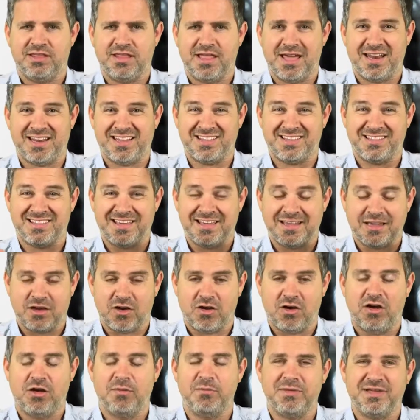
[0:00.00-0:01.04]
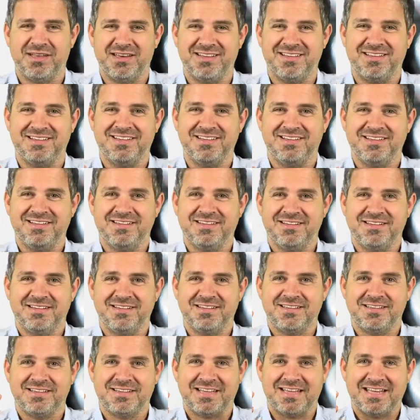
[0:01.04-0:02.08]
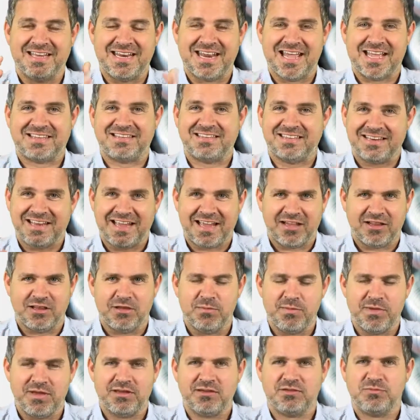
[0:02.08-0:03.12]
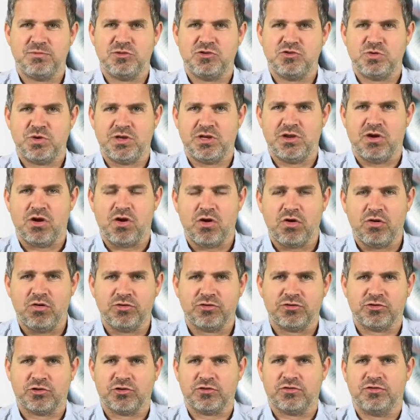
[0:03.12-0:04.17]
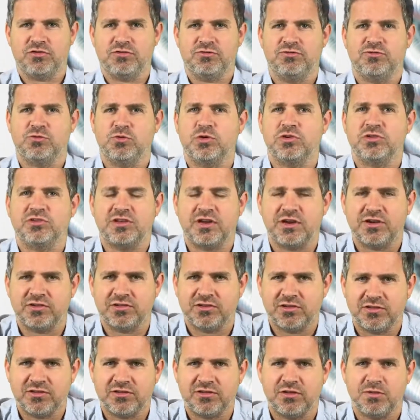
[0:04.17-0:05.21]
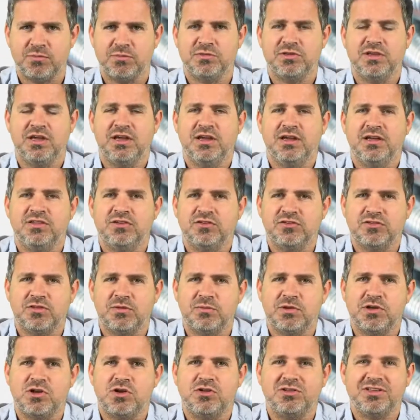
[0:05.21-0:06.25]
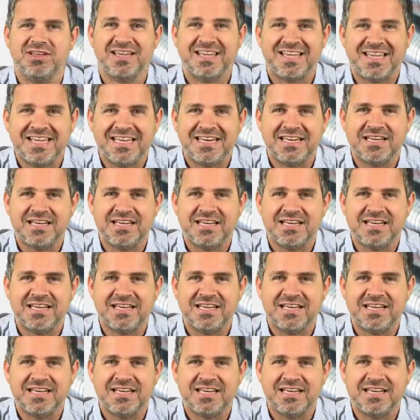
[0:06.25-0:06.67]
That is the common connecting element between all sorts of forced air systems. There's something called a heat